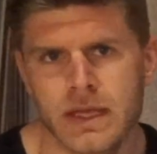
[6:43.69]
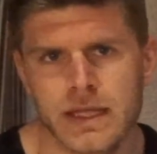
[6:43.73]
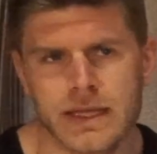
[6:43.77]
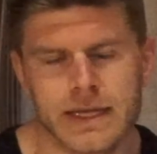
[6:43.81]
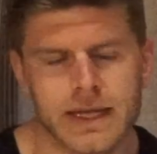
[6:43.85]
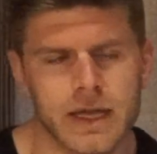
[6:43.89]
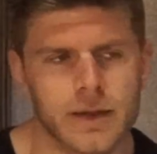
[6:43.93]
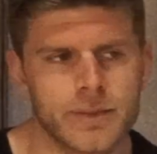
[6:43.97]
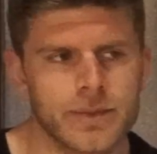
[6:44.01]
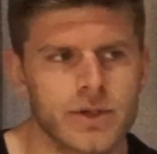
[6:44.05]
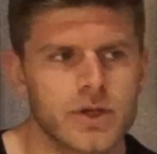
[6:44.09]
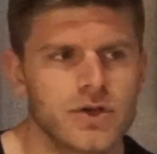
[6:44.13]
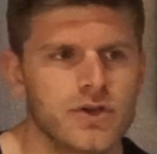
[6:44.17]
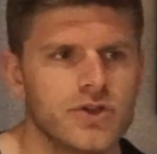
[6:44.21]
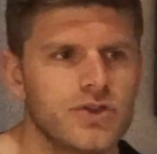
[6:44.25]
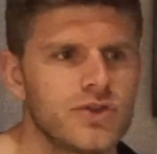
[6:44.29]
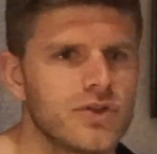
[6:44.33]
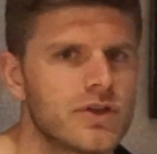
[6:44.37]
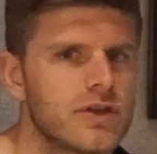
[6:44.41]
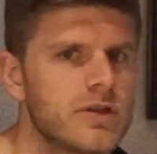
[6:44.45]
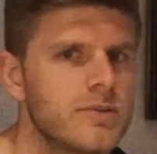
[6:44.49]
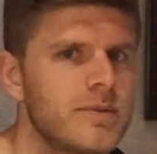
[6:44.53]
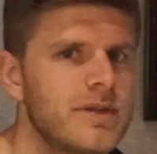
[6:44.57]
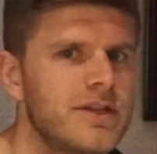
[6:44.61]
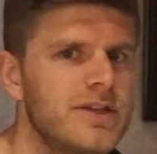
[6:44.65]
Now, because you're
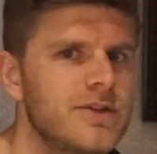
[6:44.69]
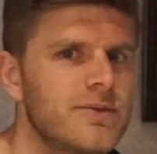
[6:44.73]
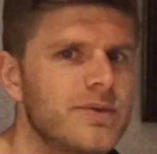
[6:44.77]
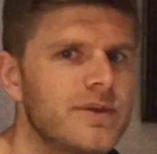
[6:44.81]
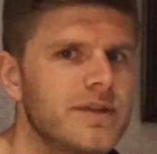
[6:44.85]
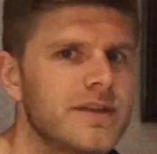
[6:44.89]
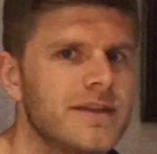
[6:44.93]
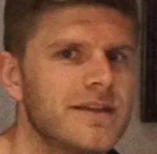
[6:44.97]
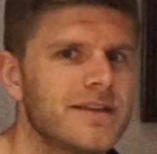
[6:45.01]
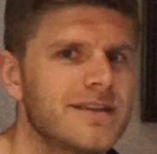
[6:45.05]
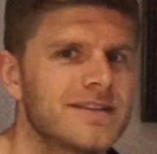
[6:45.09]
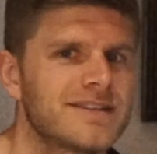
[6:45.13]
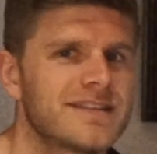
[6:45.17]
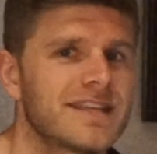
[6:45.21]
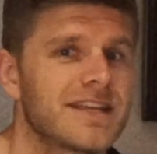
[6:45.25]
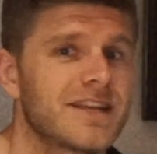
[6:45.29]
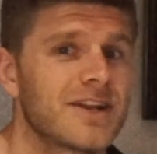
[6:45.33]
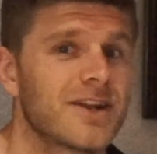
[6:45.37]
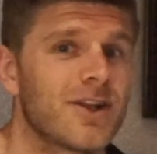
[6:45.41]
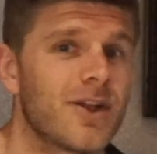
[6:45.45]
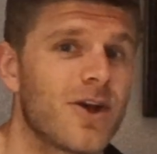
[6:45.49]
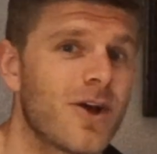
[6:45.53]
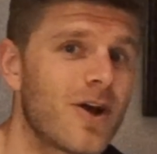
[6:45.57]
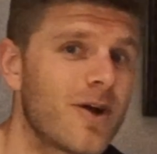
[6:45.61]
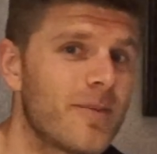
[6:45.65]
going to be doing
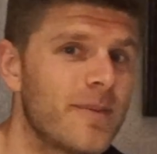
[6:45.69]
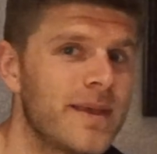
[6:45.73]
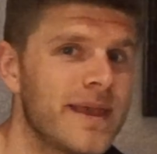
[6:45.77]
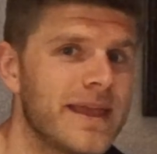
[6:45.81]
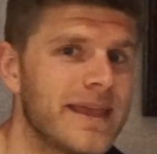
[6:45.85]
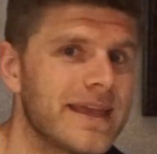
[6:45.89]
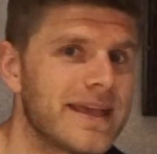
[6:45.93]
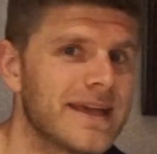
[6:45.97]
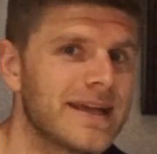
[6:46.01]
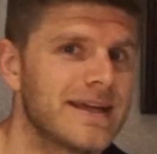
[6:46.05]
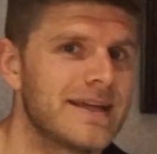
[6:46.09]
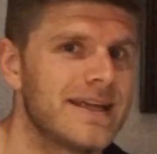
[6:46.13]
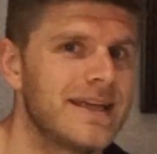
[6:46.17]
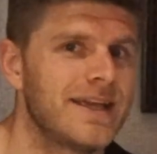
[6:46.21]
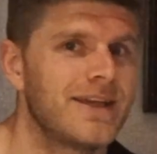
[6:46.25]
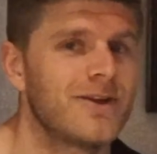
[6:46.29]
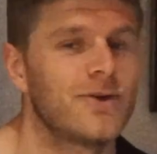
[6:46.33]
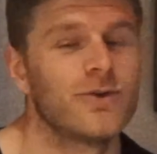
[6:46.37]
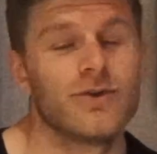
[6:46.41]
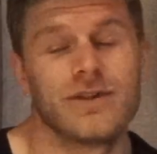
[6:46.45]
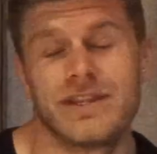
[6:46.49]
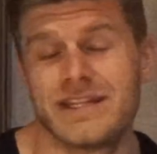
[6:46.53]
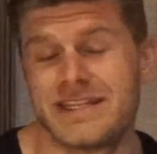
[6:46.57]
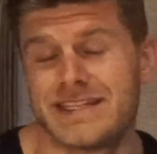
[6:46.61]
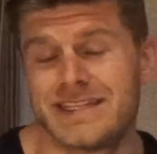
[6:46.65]
single arm here,
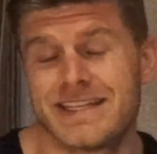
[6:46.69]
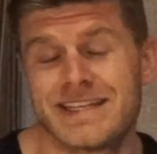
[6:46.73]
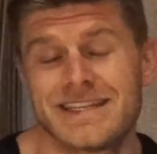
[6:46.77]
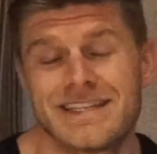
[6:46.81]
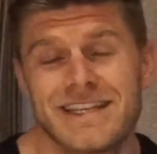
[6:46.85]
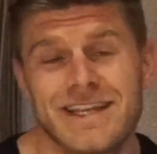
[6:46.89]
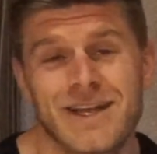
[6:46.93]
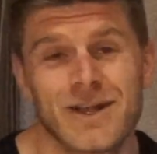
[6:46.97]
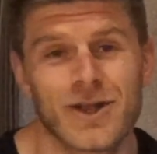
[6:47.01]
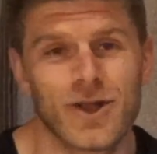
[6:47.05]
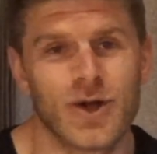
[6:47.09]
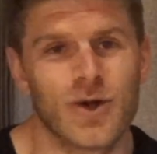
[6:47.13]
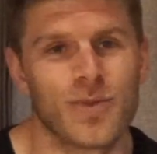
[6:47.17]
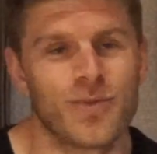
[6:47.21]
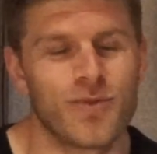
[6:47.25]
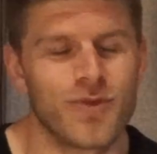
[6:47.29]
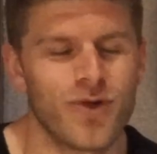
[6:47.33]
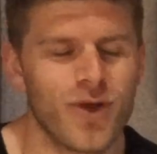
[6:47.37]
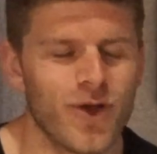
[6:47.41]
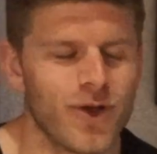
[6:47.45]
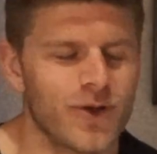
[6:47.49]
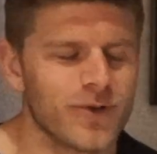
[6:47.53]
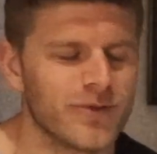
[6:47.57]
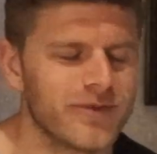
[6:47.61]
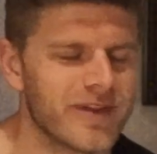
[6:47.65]
or this is a single arm
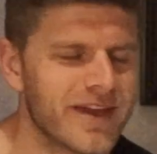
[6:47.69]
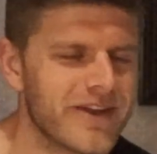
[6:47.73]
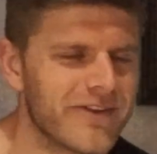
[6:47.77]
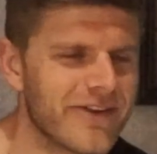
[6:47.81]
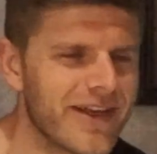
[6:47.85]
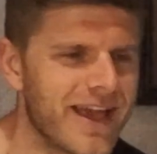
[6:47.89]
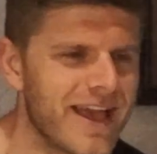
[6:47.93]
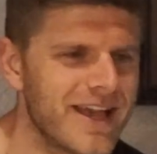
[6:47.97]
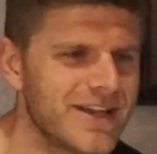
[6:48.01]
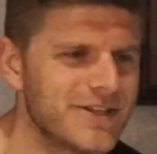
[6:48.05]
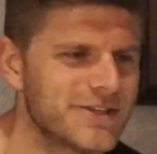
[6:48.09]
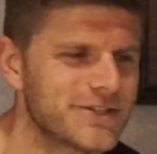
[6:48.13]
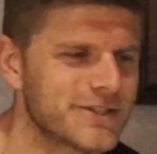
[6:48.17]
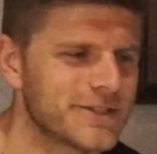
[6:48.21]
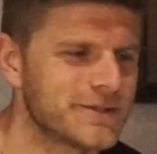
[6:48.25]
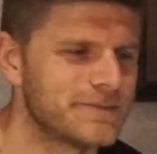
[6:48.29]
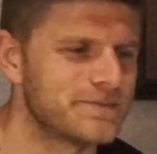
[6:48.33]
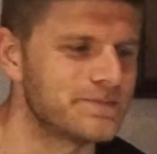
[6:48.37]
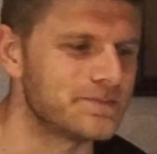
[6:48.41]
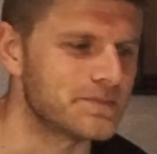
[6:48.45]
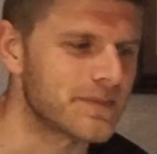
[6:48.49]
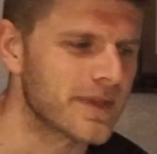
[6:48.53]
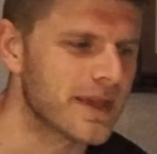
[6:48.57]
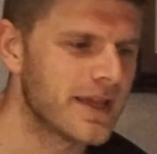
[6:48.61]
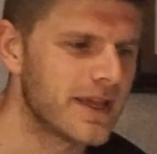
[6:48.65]
row variation,
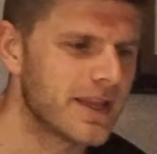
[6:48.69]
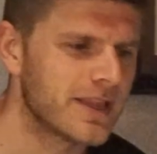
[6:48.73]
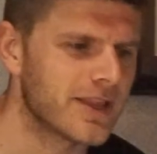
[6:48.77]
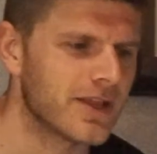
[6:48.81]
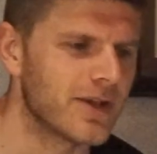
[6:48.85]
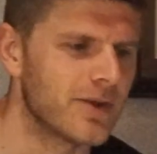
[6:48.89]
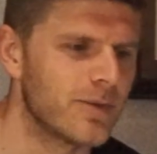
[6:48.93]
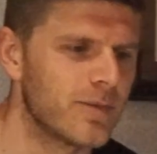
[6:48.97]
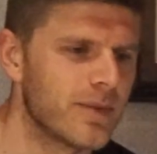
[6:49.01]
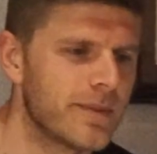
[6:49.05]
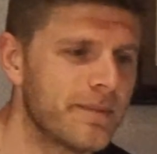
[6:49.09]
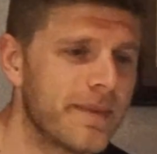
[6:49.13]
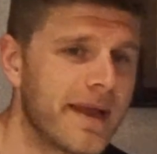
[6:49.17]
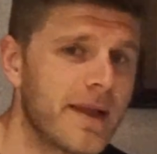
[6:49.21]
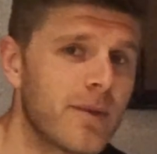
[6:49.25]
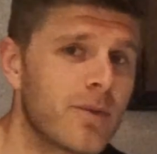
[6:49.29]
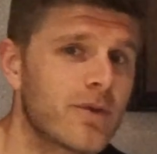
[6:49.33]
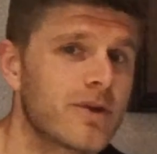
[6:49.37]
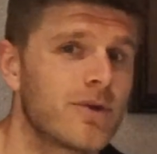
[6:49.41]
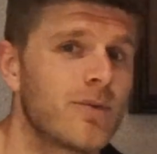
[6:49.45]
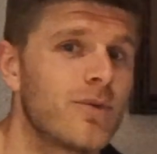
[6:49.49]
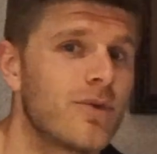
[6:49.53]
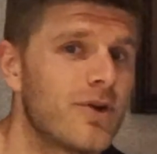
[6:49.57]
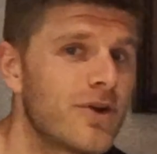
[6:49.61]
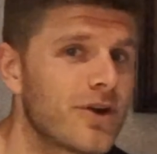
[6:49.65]
that we may want
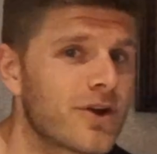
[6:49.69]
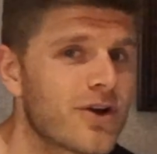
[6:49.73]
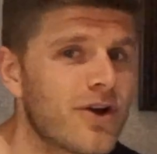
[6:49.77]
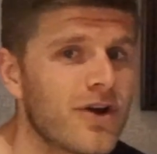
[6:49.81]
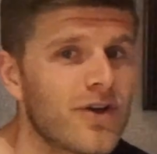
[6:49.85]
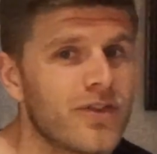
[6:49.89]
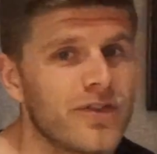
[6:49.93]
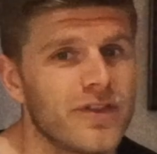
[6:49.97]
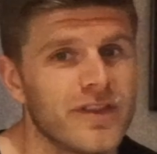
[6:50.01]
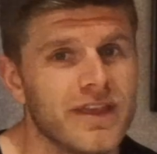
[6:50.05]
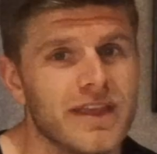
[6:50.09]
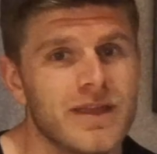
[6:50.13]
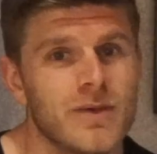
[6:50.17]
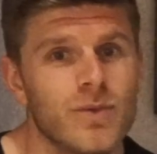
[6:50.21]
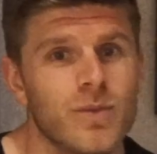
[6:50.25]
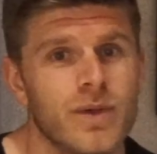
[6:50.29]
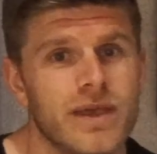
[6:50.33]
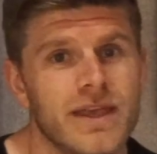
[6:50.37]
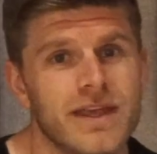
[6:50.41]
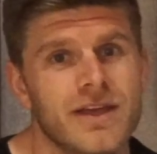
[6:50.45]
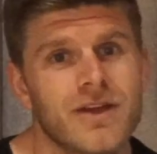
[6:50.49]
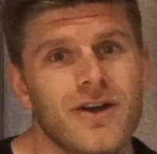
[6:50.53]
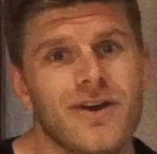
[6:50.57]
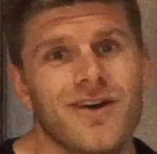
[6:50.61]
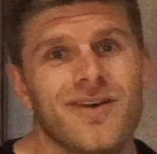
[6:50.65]
to work on the
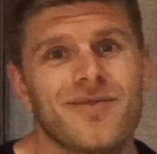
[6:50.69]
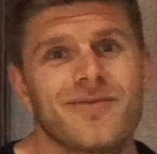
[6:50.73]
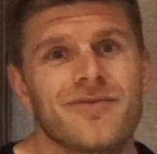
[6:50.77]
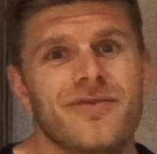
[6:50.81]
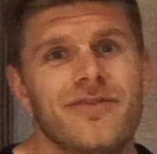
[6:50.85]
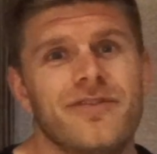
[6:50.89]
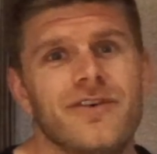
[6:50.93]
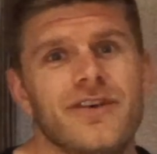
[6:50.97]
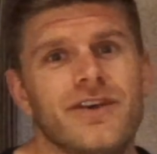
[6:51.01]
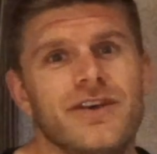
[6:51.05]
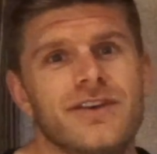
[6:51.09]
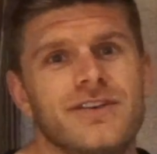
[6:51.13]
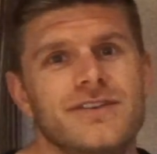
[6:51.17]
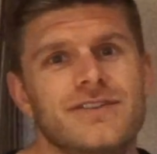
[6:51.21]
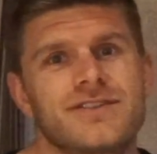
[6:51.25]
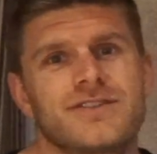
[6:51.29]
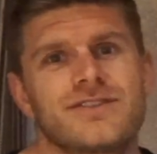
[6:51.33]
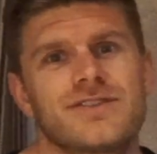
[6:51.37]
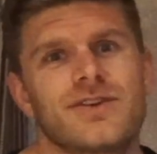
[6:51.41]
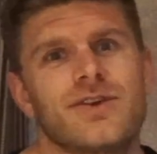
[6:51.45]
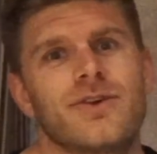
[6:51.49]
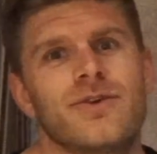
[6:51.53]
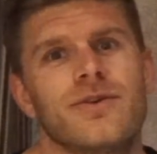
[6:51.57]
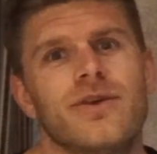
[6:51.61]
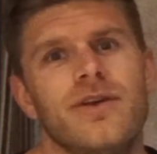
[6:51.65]
weaker arm first.
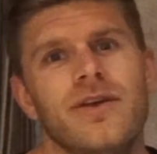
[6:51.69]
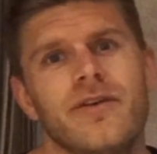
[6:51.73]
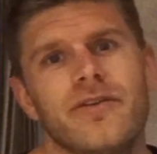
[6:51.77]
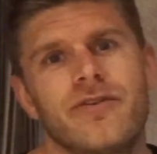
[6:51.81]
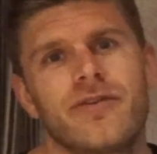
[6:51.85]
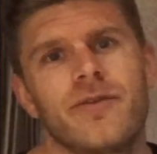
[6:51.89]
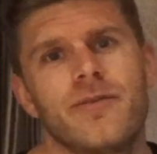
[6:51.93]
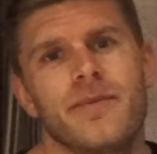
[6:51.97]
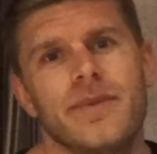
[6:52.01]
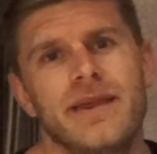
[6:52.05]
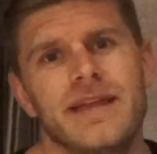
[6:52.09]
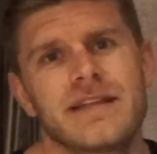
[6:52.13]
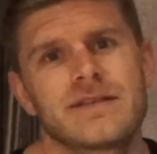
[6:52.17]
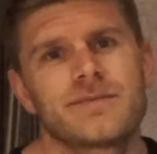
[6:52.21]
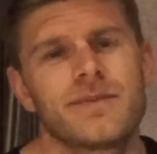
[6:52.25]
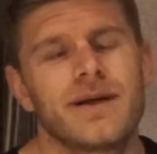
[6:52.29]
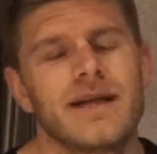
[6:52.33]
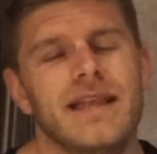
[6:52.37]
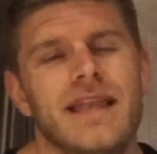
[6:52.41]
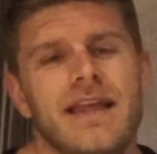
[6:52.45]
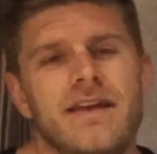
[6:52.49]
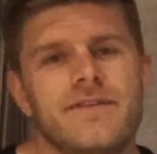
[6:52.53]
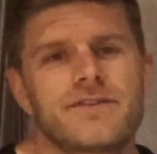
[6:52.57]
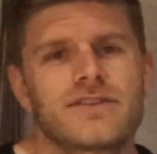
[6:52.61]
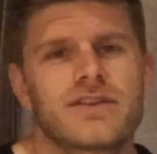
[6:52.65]
So for me, it's my
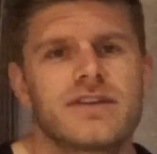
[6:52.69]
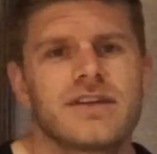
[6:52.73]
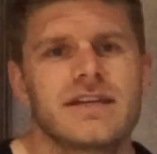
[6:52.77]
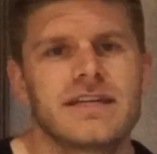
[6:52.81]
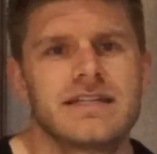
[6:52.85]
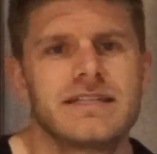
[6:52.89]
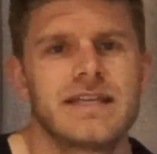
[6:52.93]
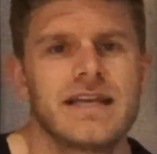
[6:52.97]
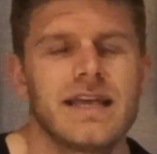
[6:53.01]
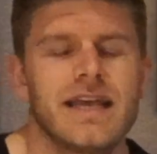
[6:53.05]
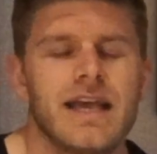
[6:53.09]
left side.